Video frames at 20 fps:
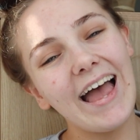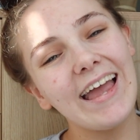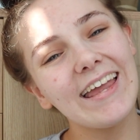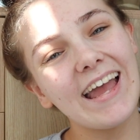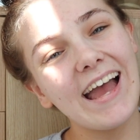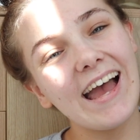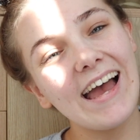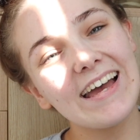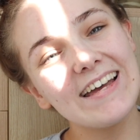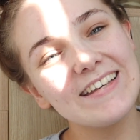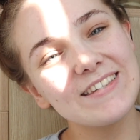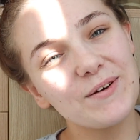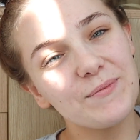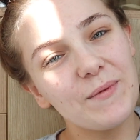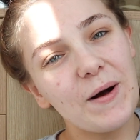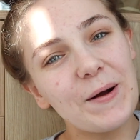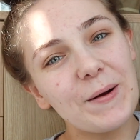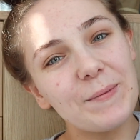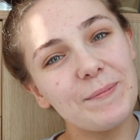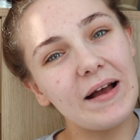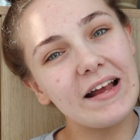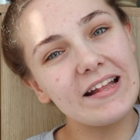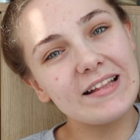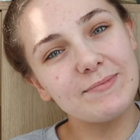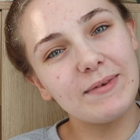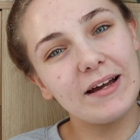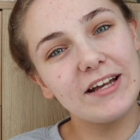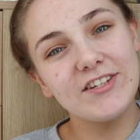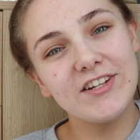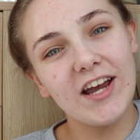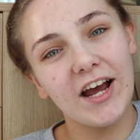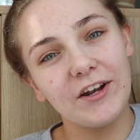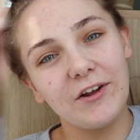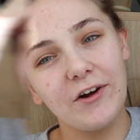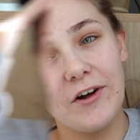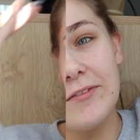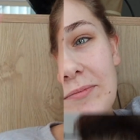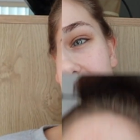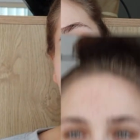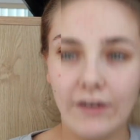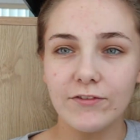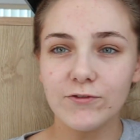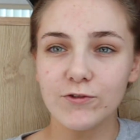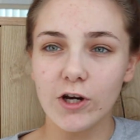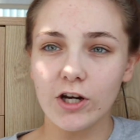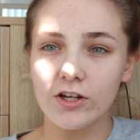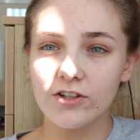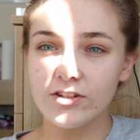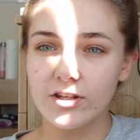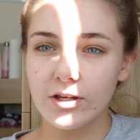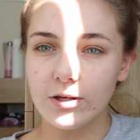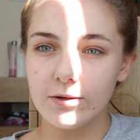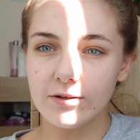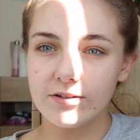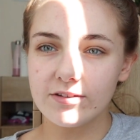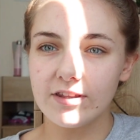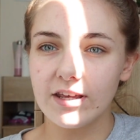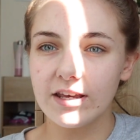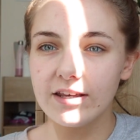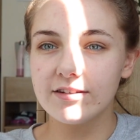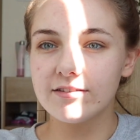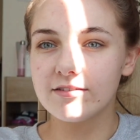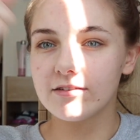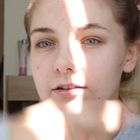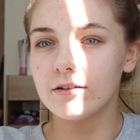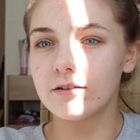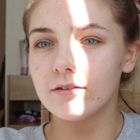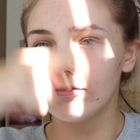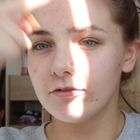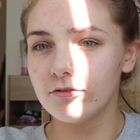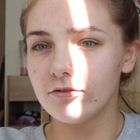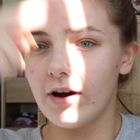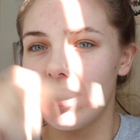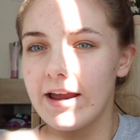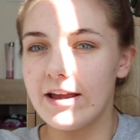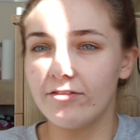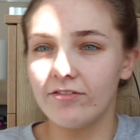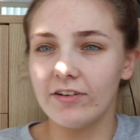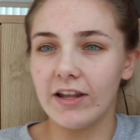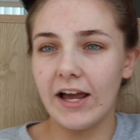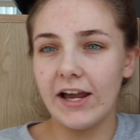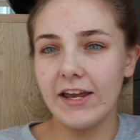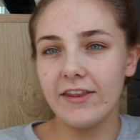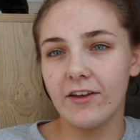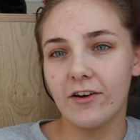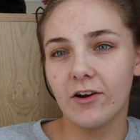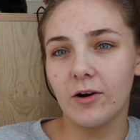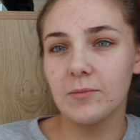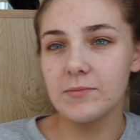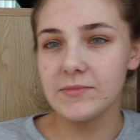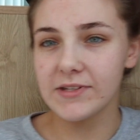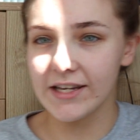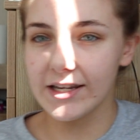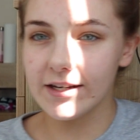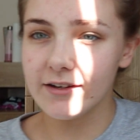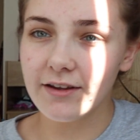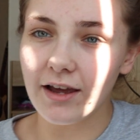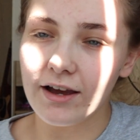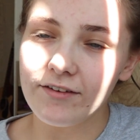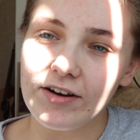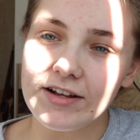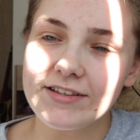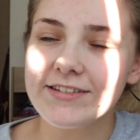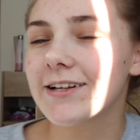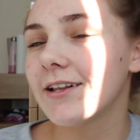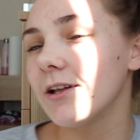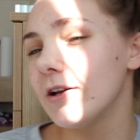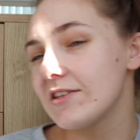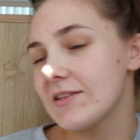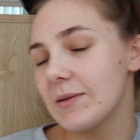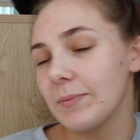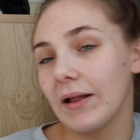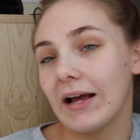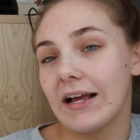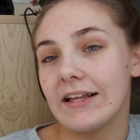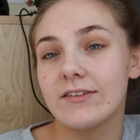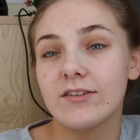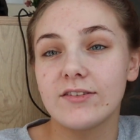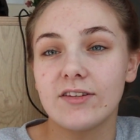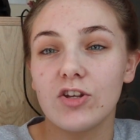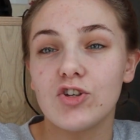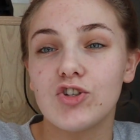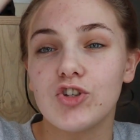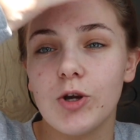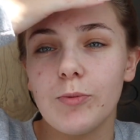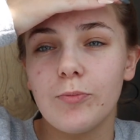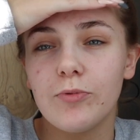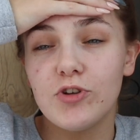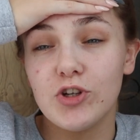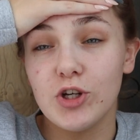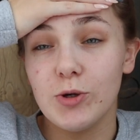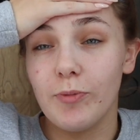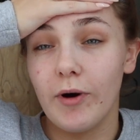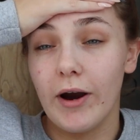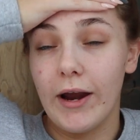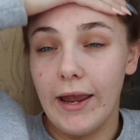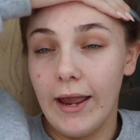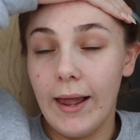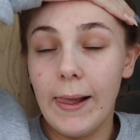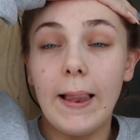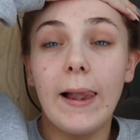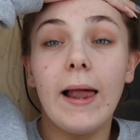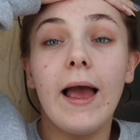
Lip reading: Hi guys, welcome back to my channel. You'll have to excuse this ray of light that comes in. I've had to close the blinds because it's too bright.